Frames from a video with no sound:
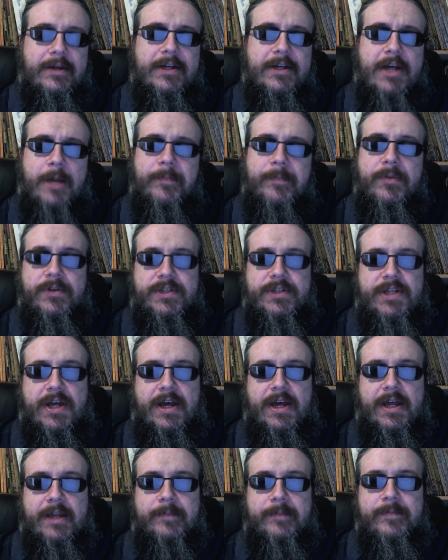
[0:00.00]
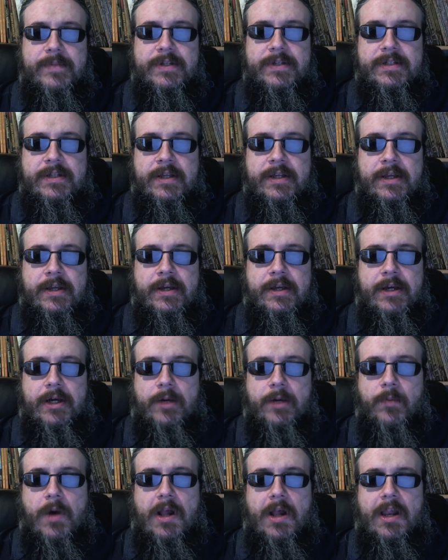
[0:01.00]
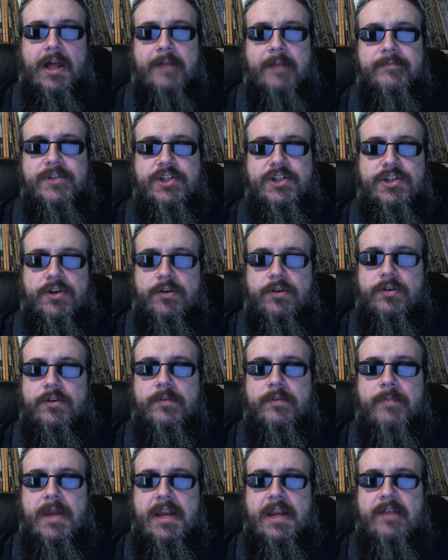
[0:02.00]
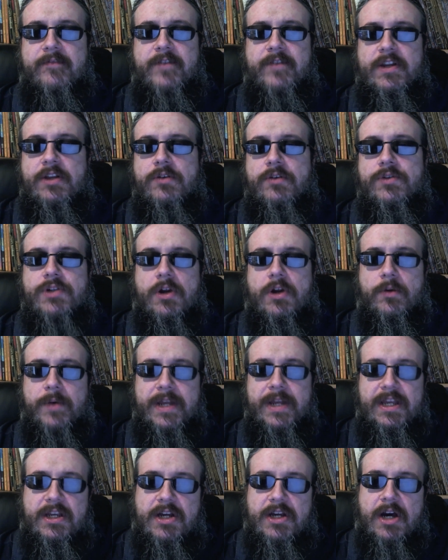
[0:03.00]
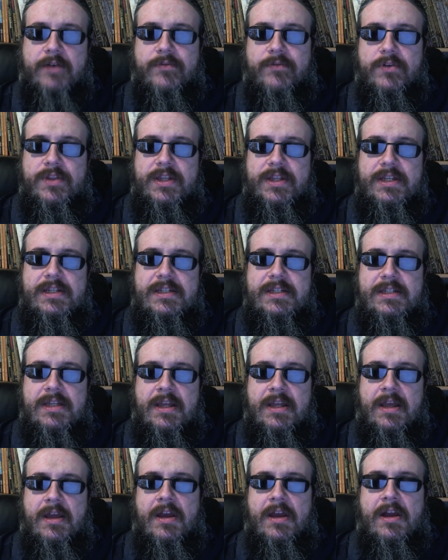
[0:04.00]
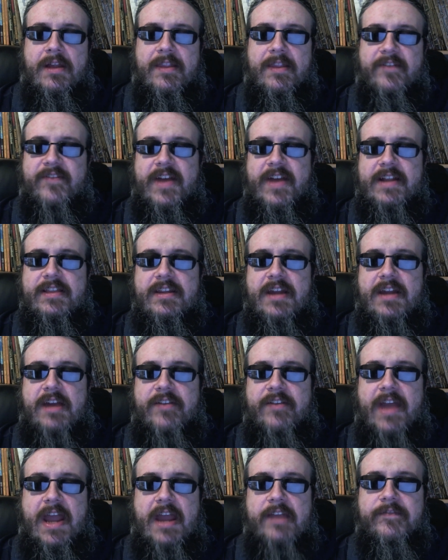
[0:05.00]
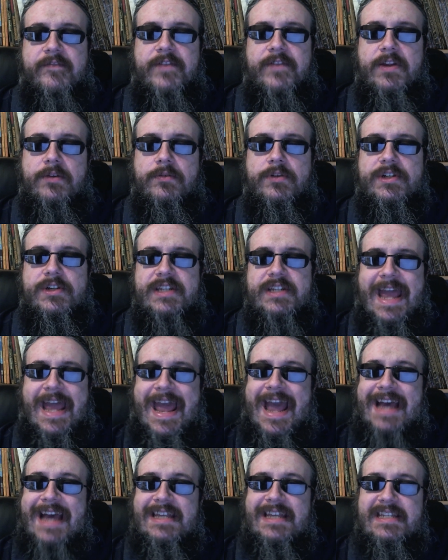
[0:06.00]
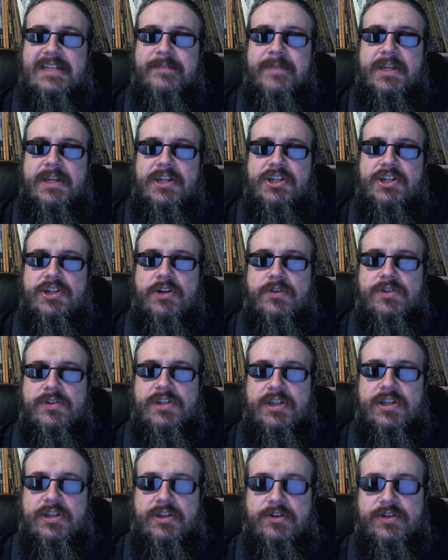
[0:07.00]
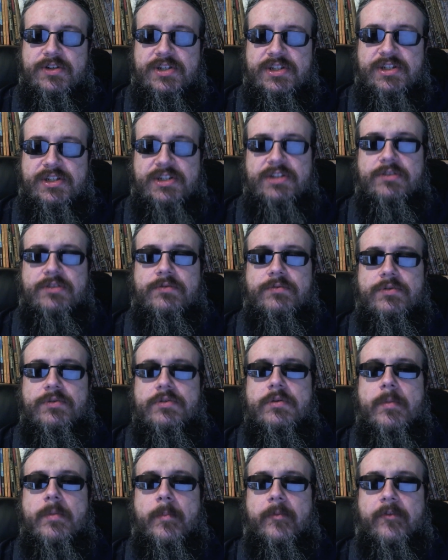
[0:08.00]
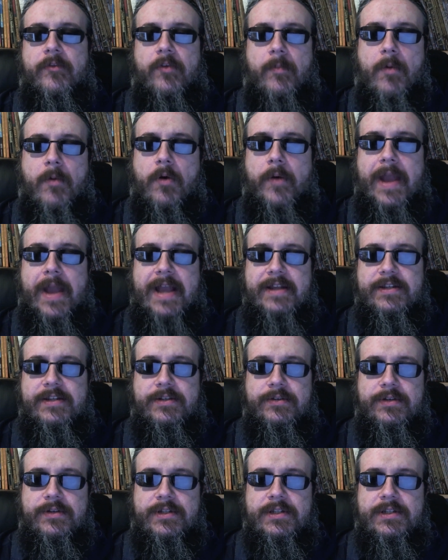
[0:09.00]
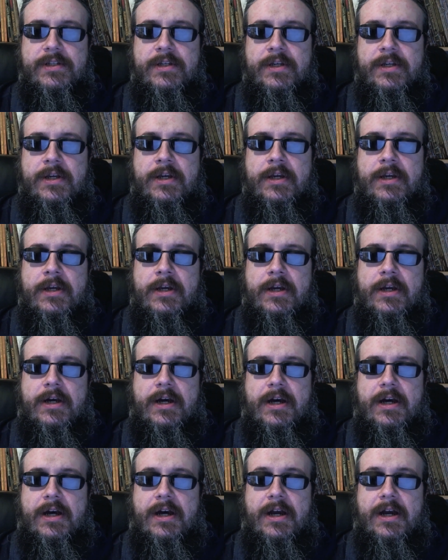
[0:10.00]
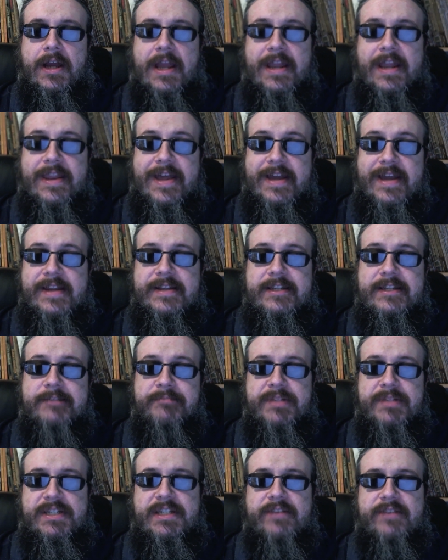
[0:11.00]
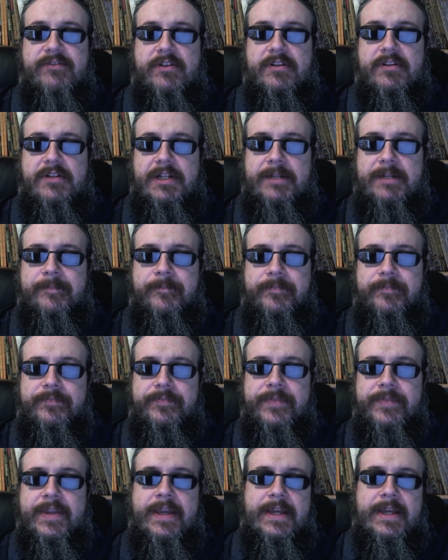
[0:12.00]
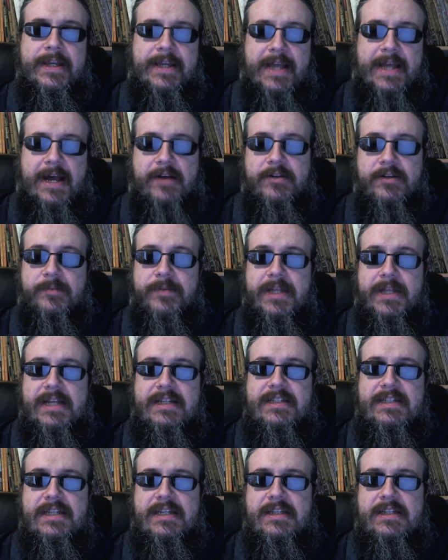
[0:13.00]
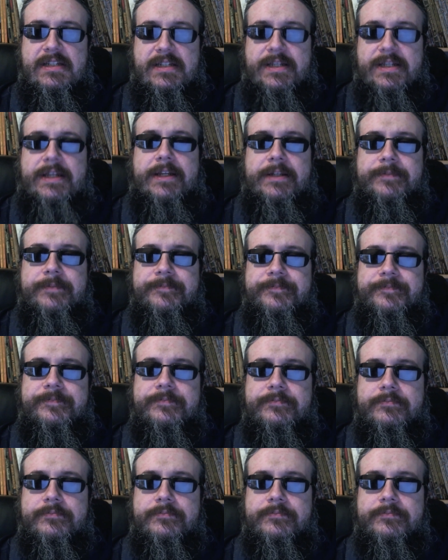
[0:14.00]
a couple times. While I'm certain many videos already cover this, the fact that I've had viewers ask me shows that there's still room for more answers. And that is specifically how to play D&D,